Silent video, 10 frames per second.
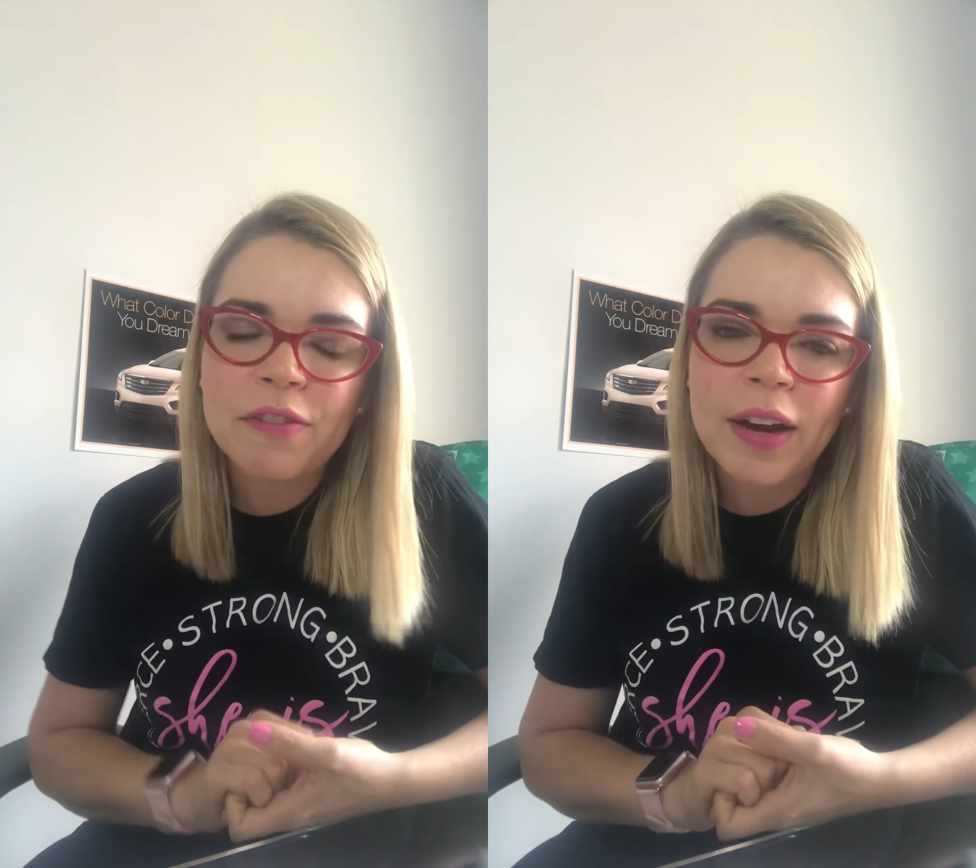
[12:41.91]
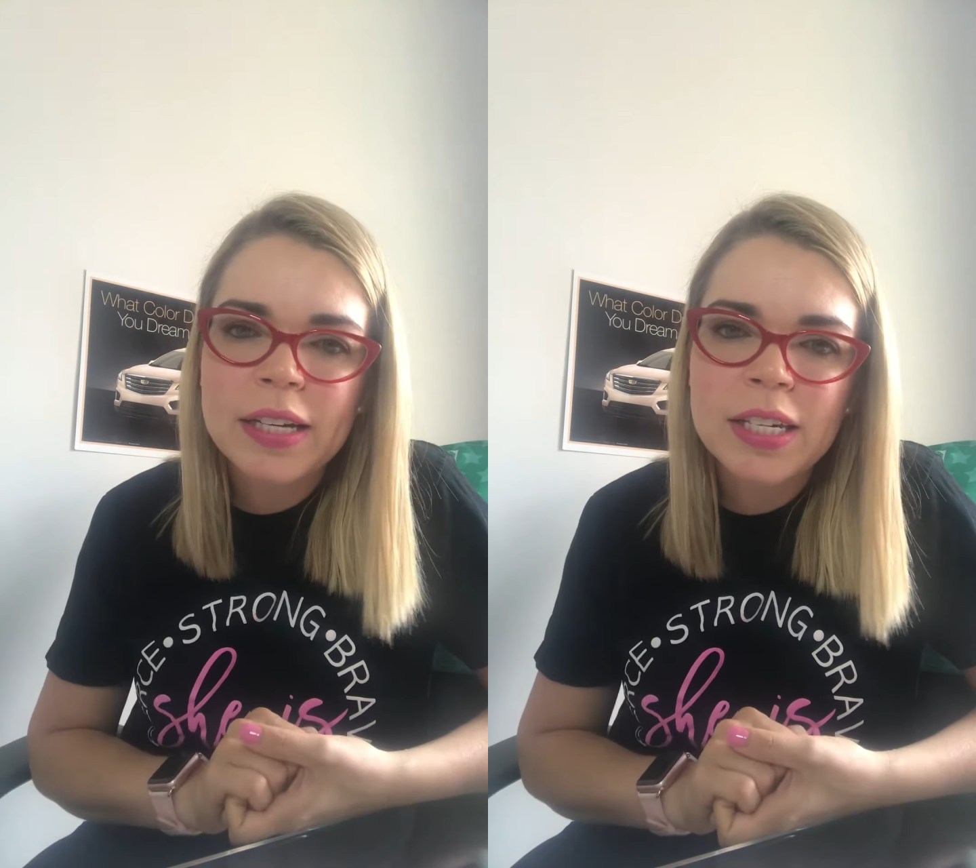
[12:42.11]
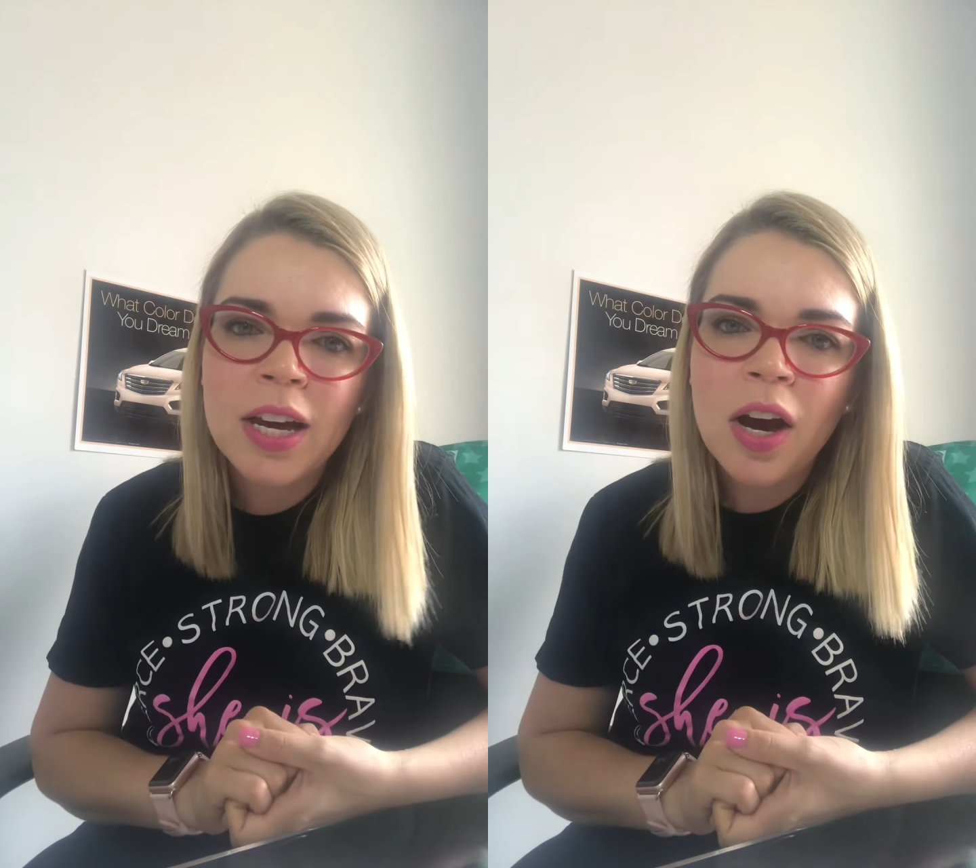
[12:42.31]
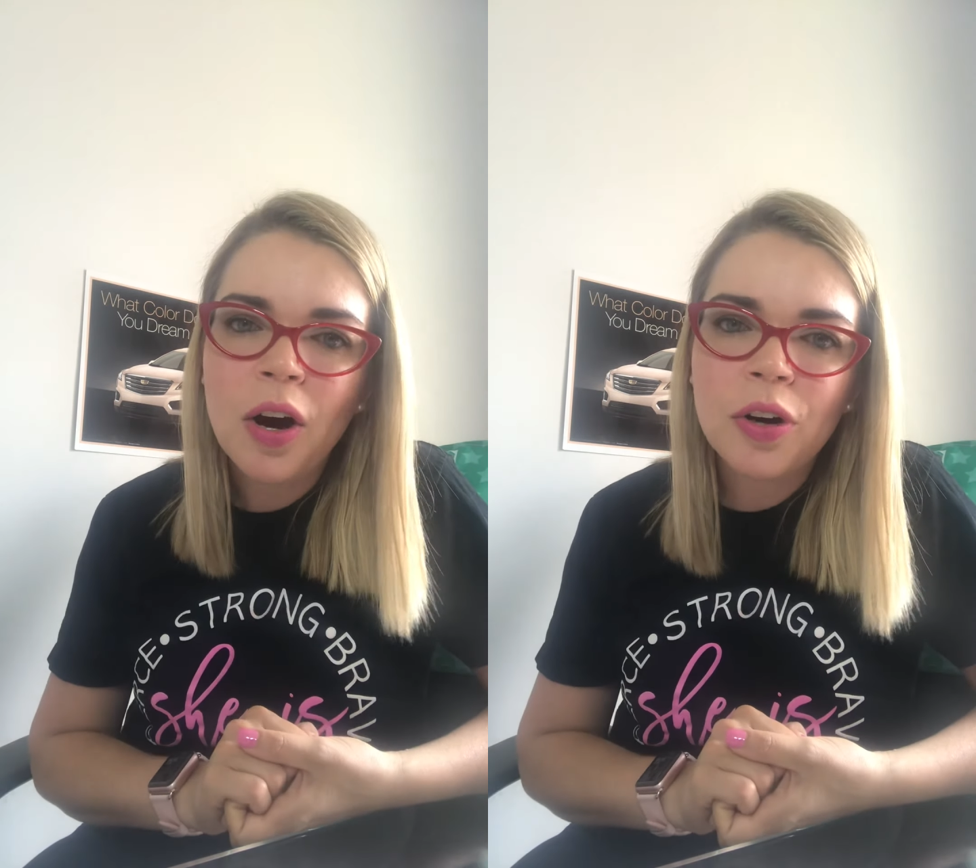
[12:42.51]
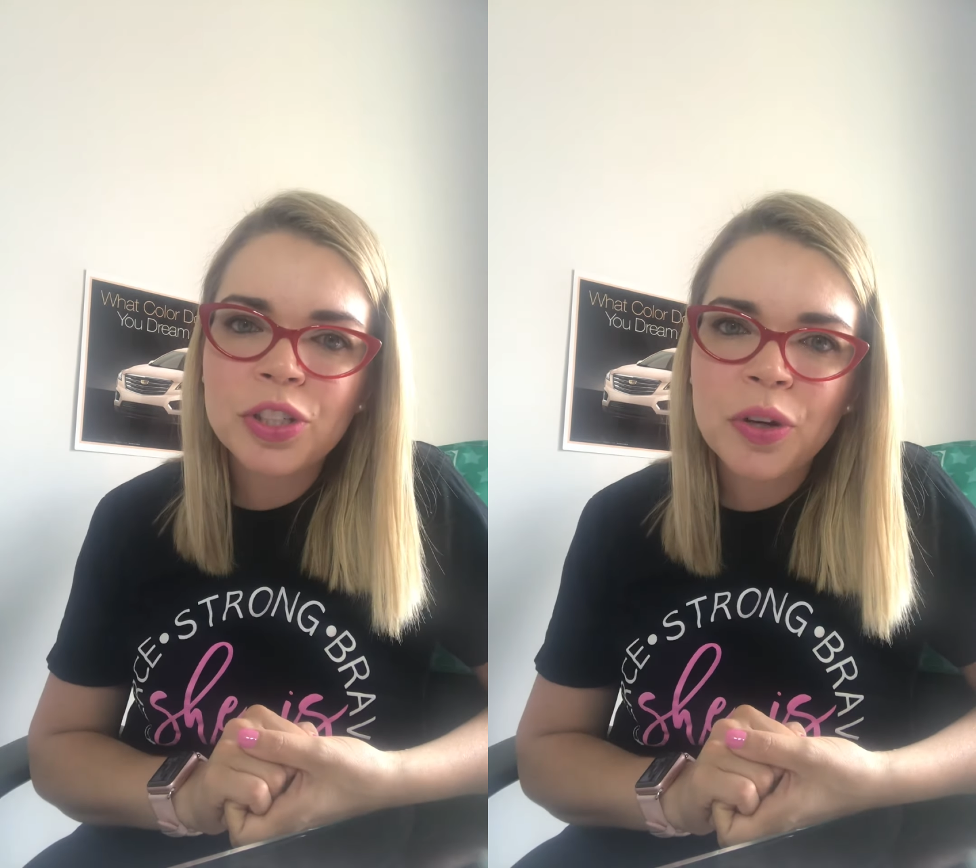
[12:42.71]
effect
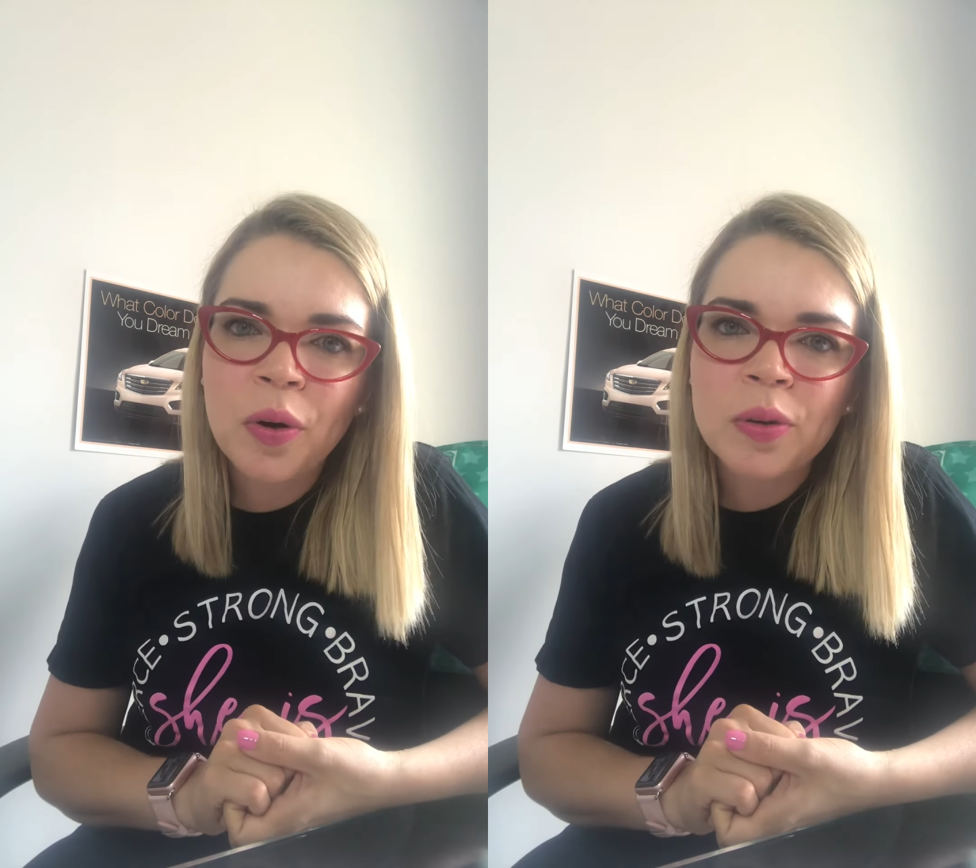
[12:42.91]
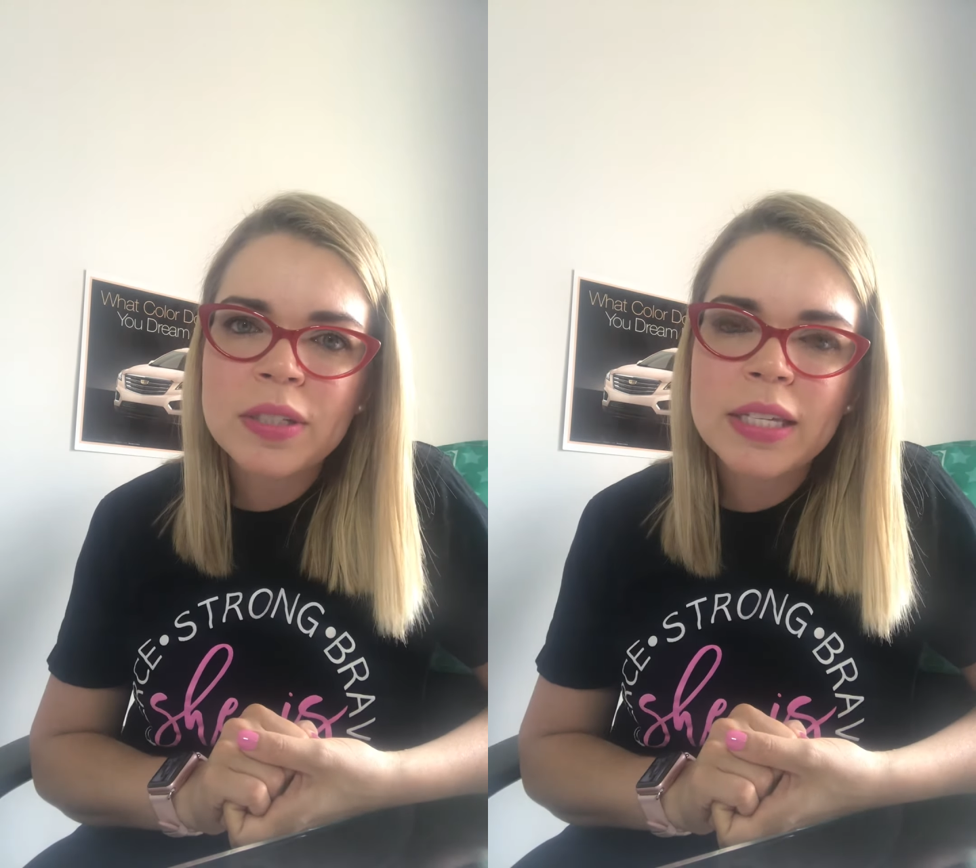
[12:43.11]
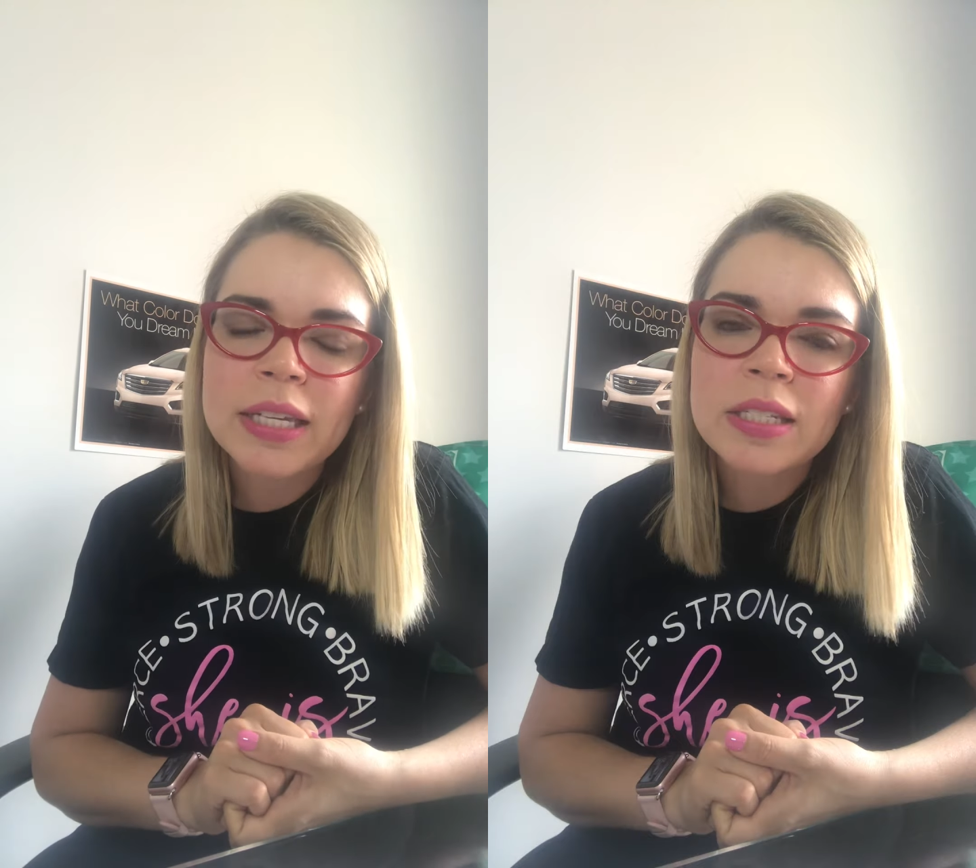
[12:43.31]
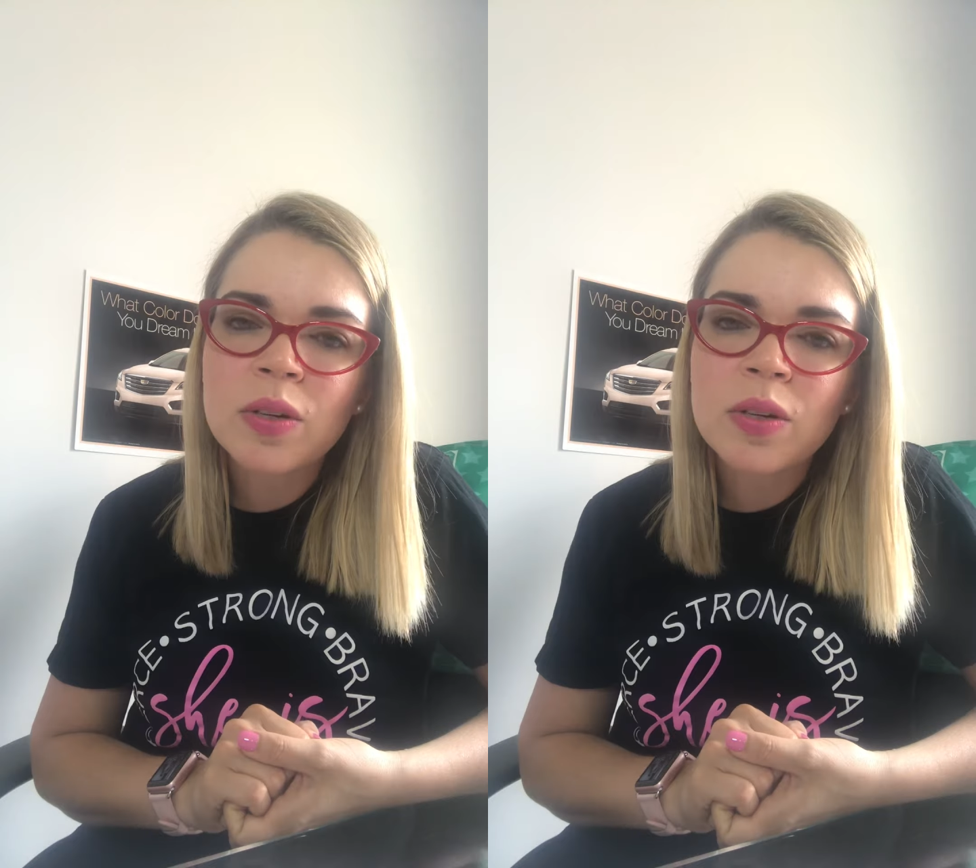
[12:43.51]
on your own skin.